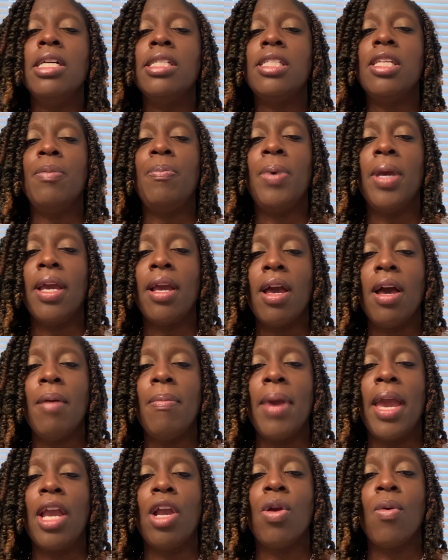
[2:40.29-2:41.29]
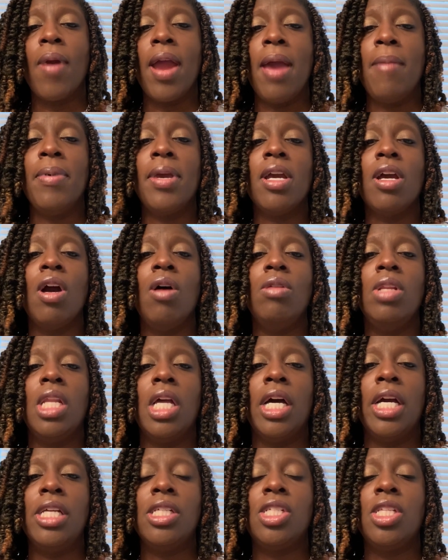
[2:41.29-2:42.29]
to pick up a grab and go
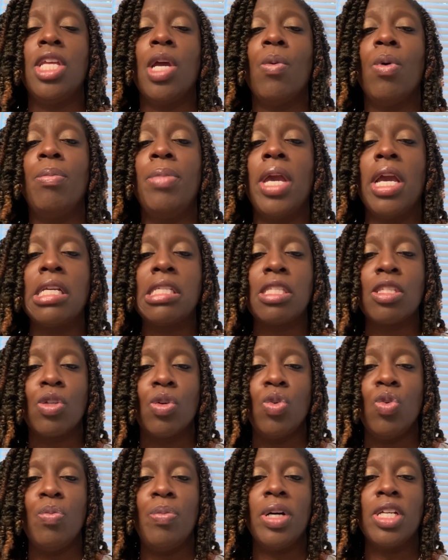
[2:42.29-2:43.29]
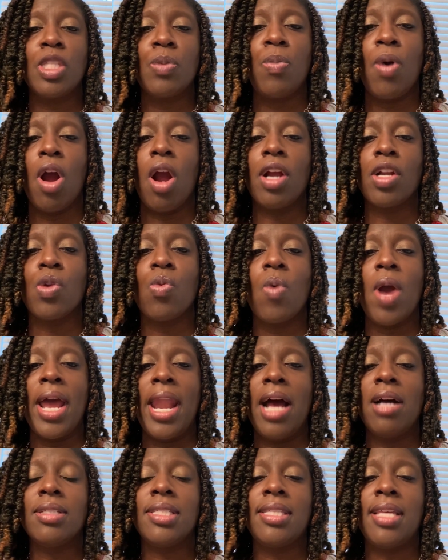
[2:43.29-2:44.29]
lunch. There will be a school bus parked
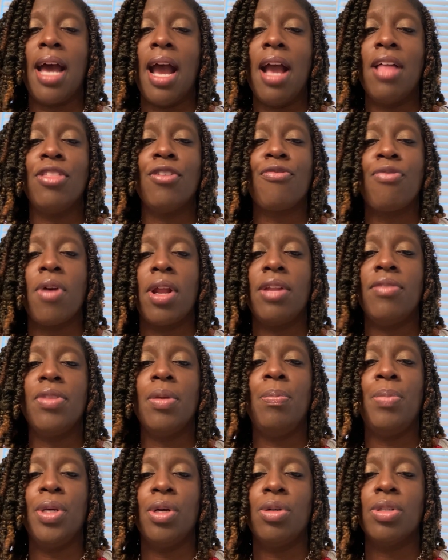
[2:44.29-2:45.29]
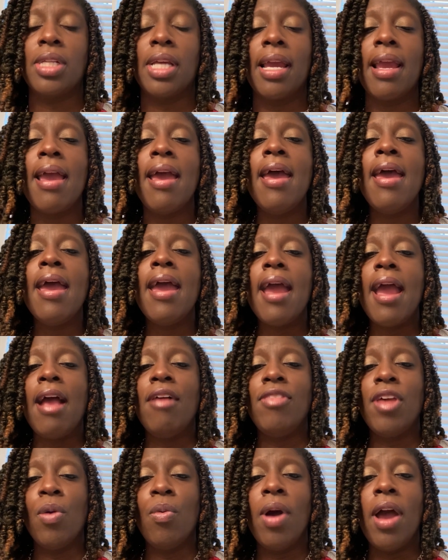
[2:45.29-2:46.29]
right outside the front of the building
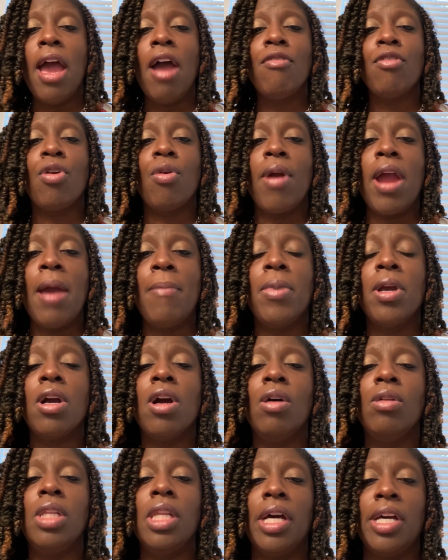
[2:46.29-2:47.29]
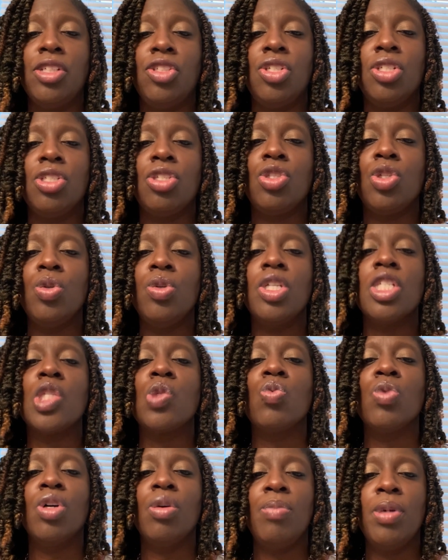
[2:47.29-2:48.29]
and they will have grab and go lunches.
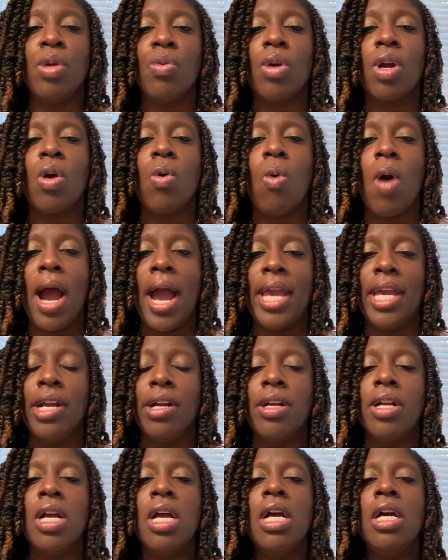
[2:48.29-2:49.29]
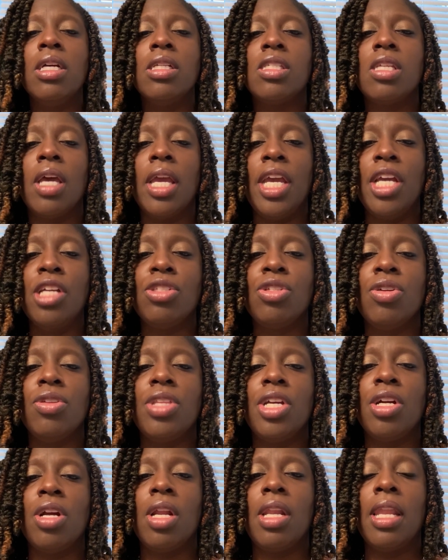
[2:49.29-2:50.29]
Students will be required to enter
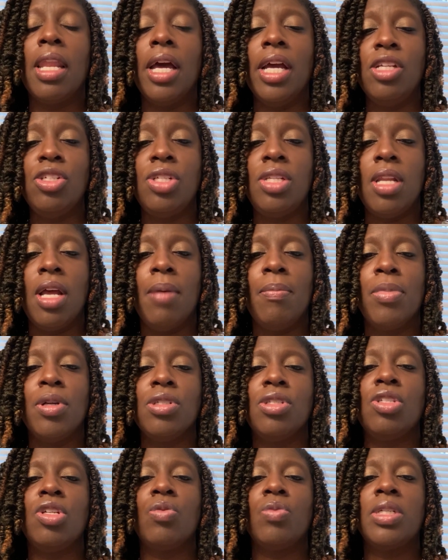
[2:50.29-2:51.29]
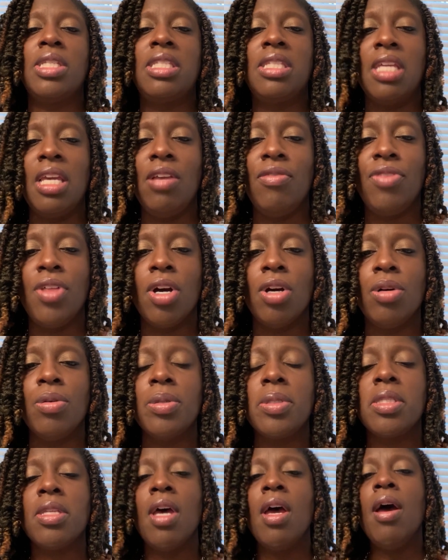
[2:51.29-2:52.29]
their lunch numbers to receive
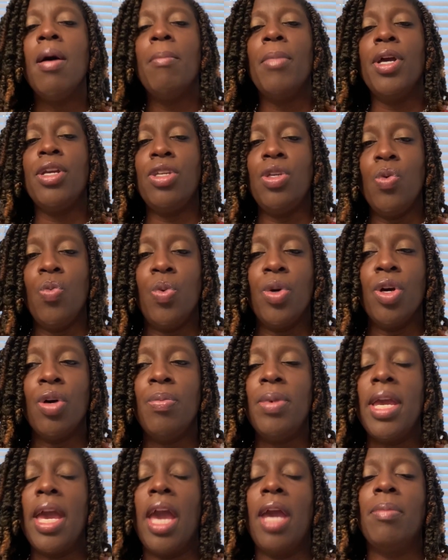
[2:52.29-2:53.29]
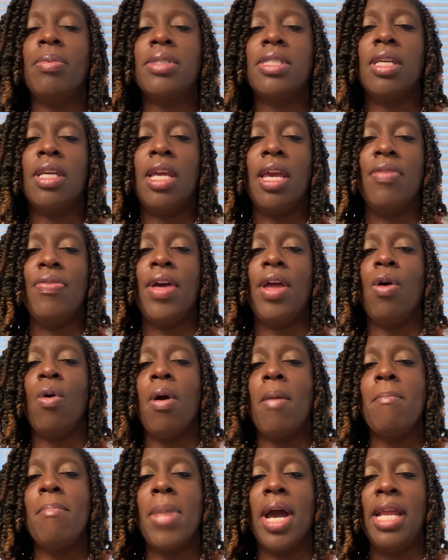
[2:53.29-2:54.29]
those, but you will be able to get that on